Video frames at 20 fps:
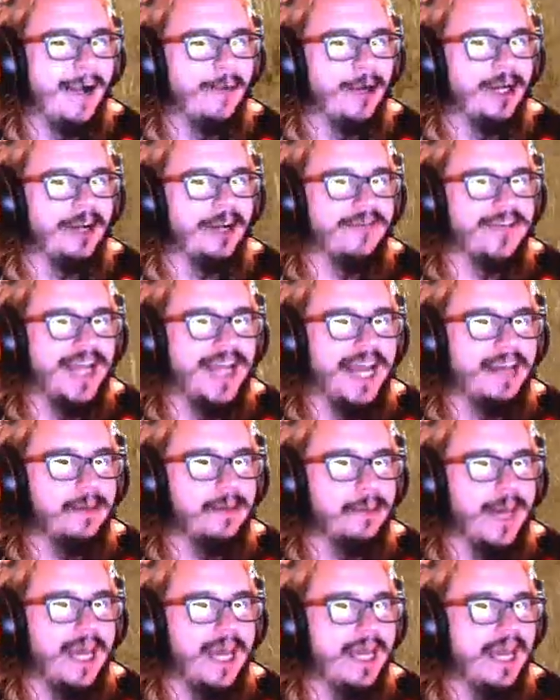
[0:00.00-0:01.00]
wonder if he had to
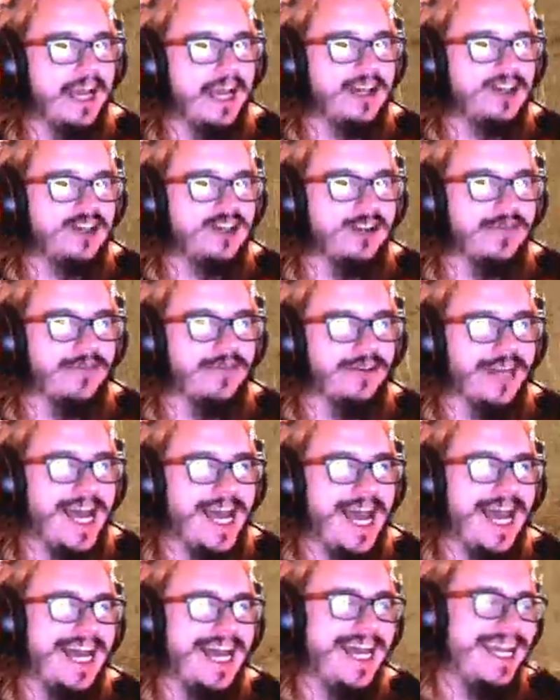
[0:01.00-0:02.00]
pay extra for
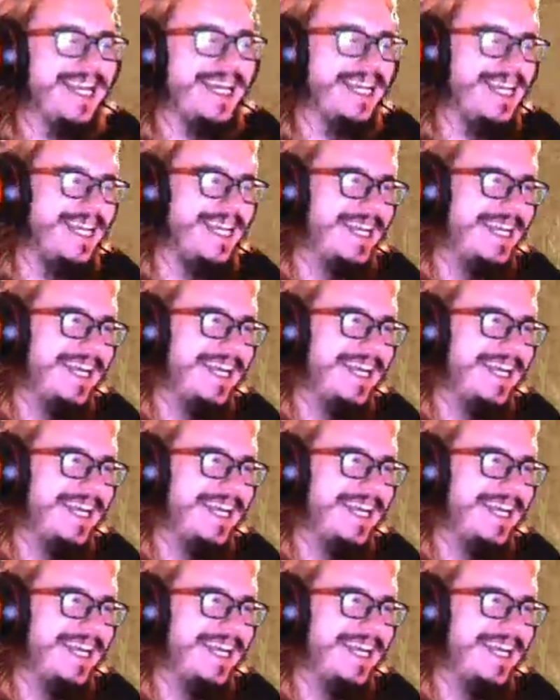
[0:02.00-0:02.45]
that.